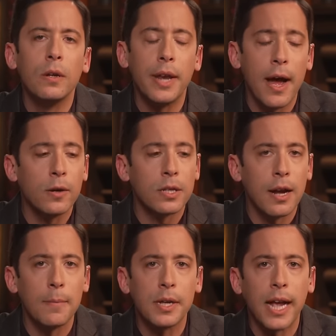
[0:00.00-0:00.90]
now it's
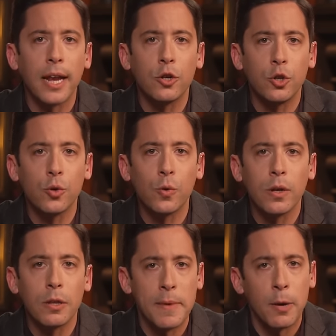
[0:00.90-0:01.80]
time to get to
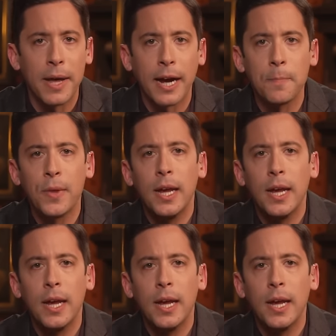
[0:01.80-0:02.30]
the mailbag.